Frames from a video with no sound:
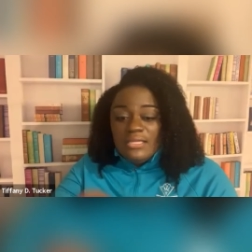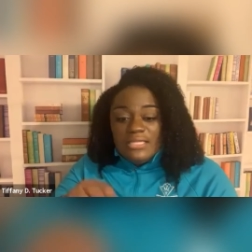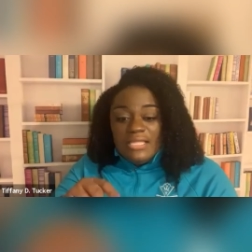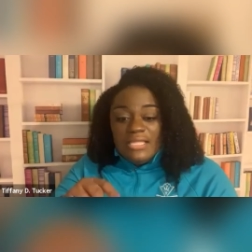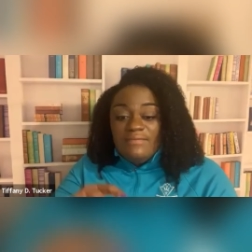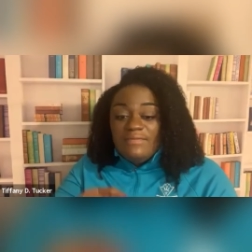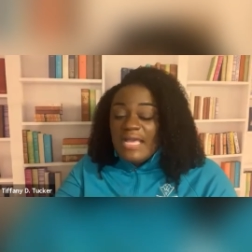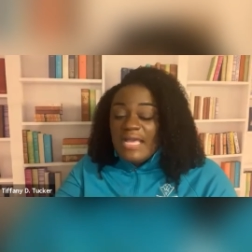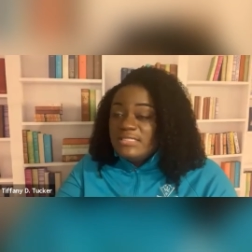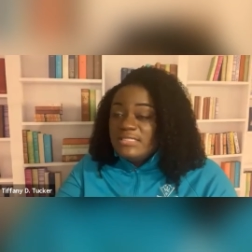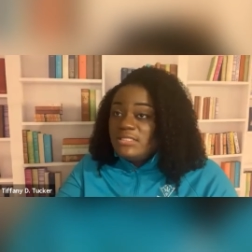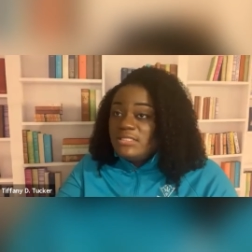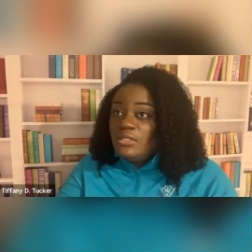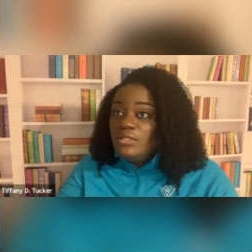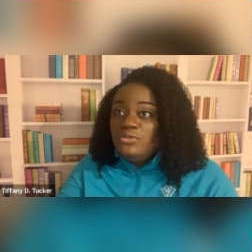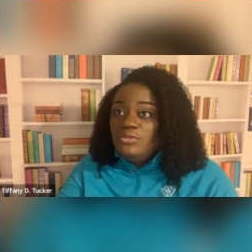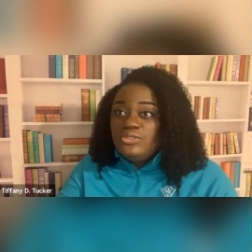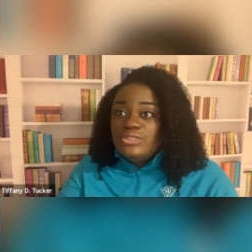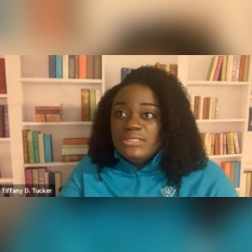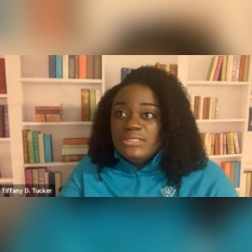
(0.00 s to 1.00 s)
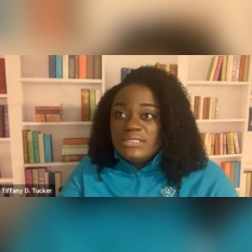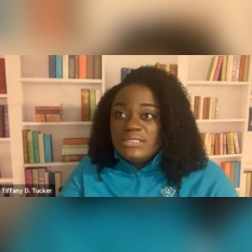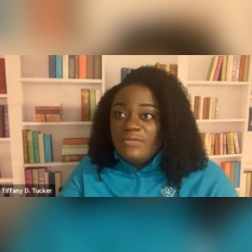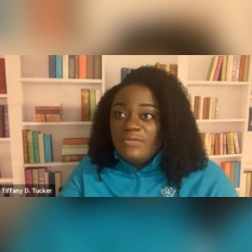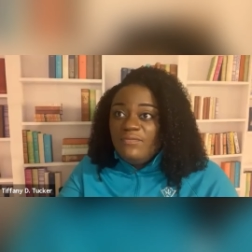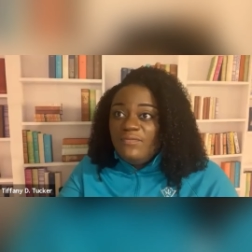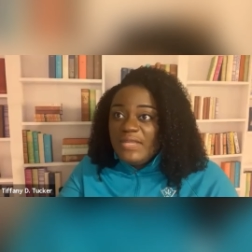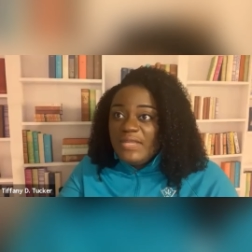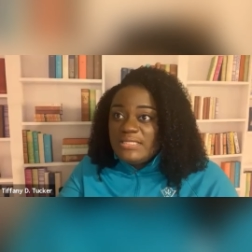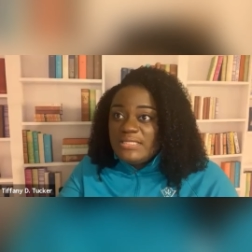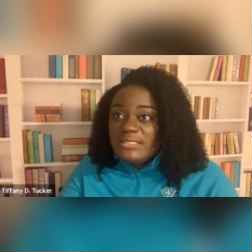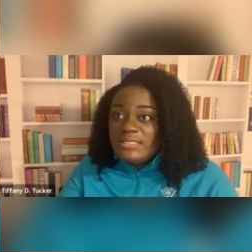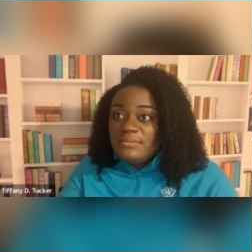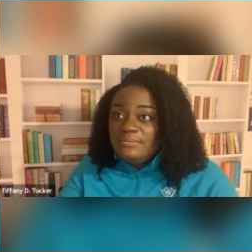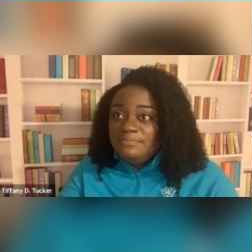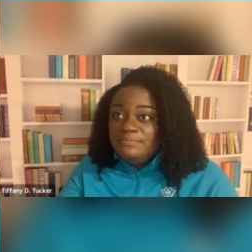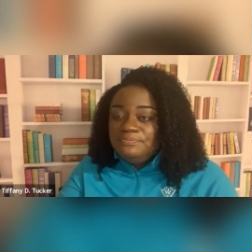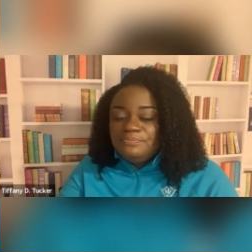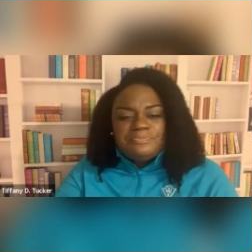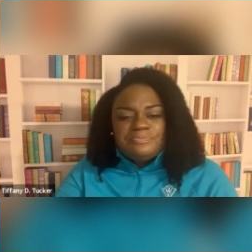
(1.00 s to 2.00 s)
they've got solutions to fix
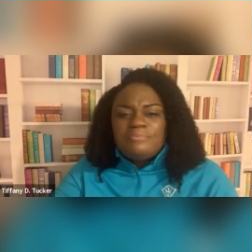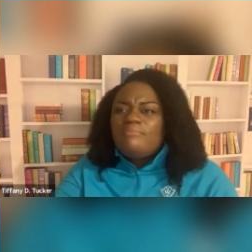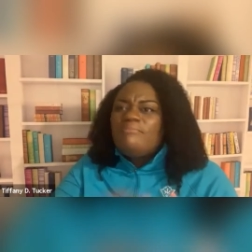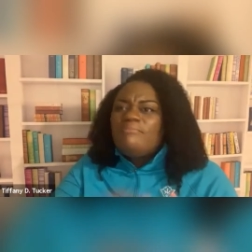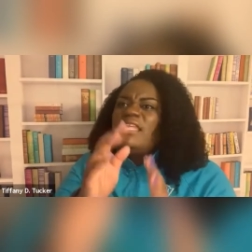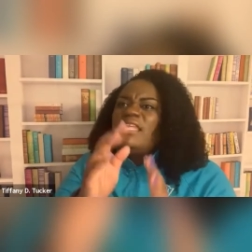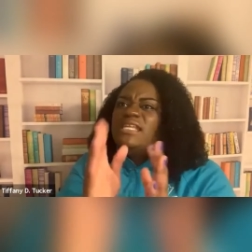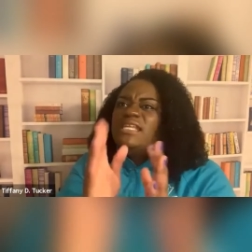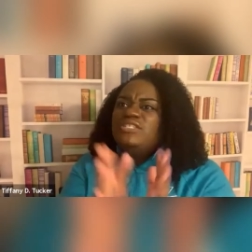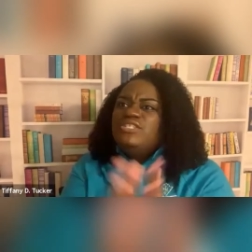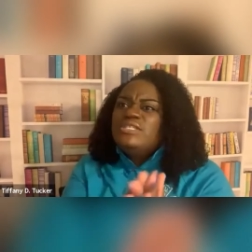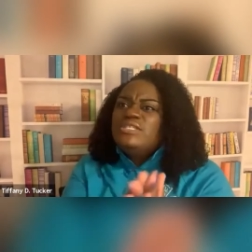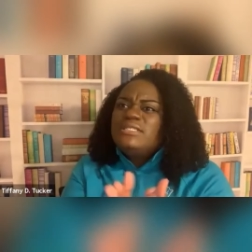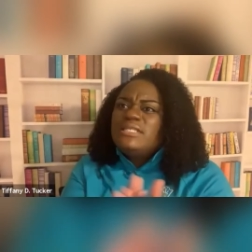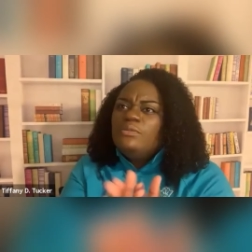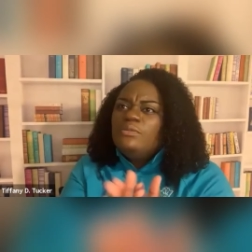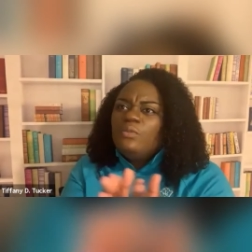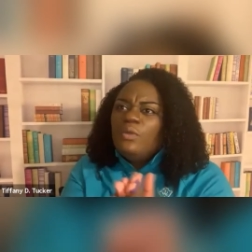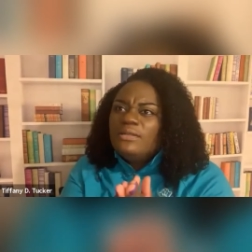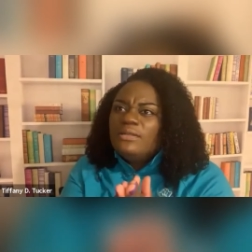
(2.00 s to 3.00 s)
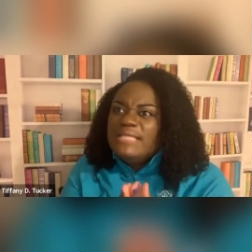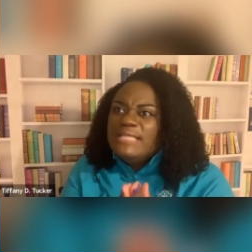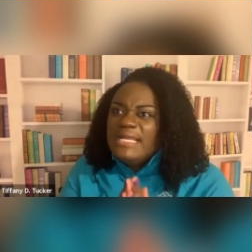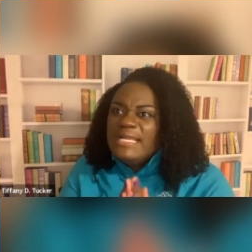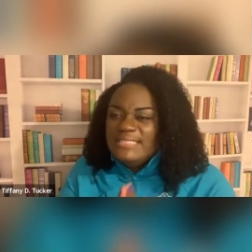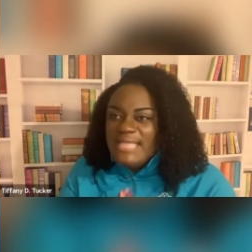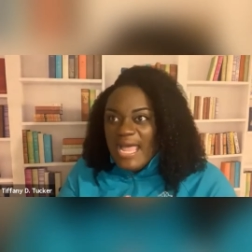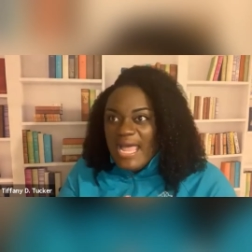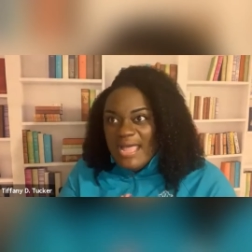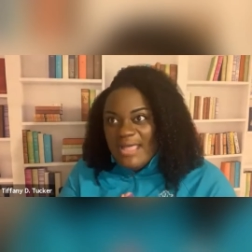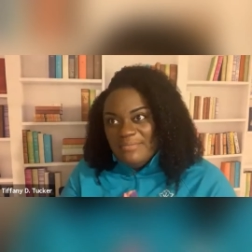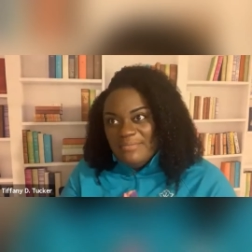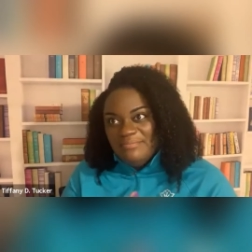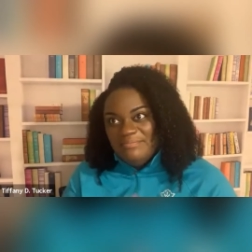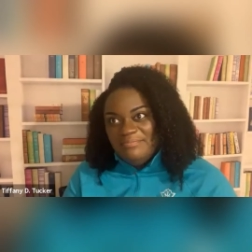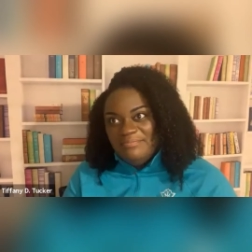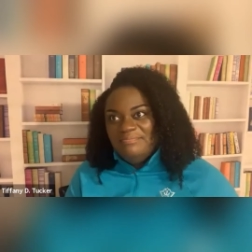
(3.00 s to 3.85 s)
them. It just didn't work that time.